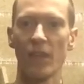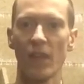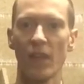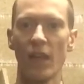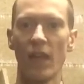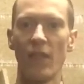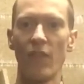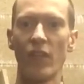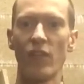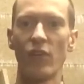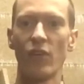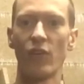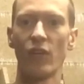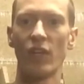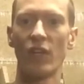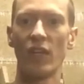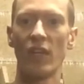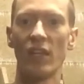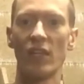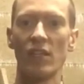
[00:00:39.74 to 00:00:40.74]
and then you're going
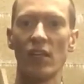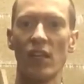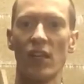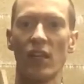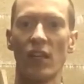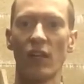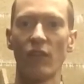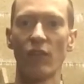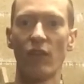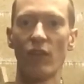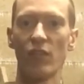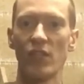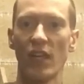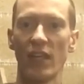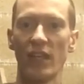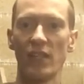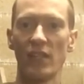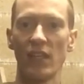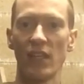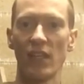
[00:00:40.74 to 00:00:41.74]
to internally
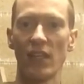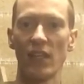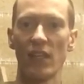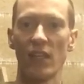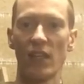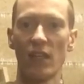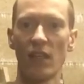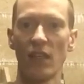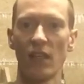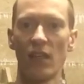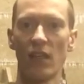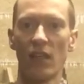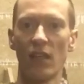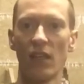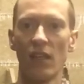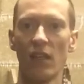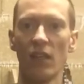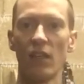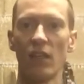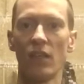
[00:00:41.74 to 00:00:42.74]
rotate it,
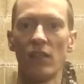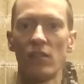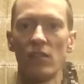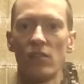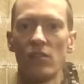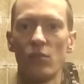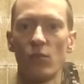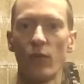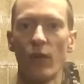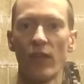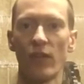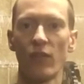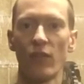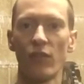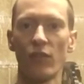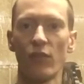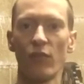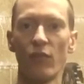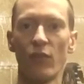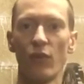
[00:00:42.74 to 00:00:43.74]
swing
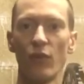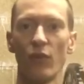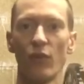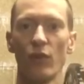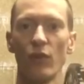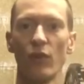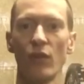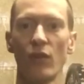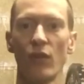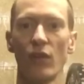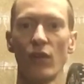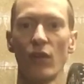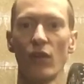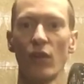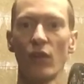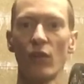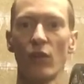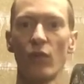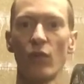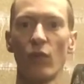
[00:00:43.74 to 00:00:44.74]
through,
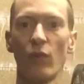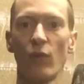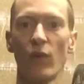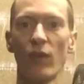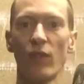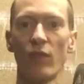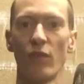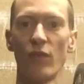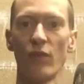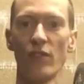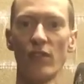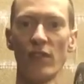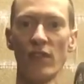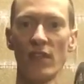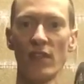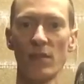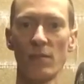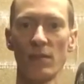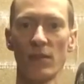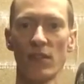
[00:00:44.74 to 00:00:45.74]
all the way through to
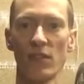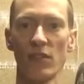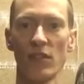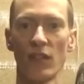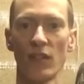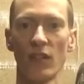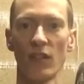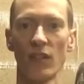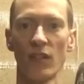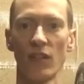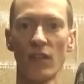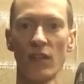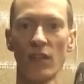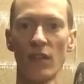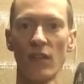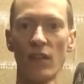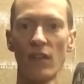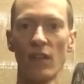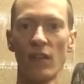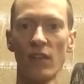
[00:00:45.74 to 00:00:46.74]
this position.
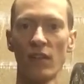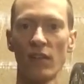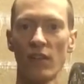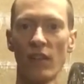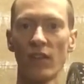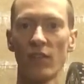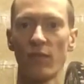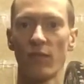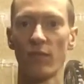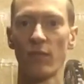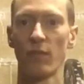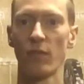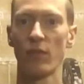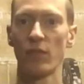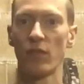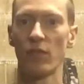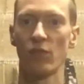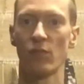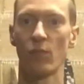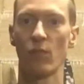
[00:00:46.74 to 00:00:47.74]
So that's
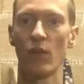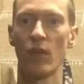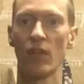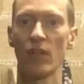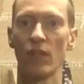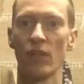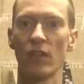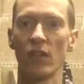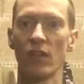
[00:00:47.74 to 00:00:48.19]
position 1,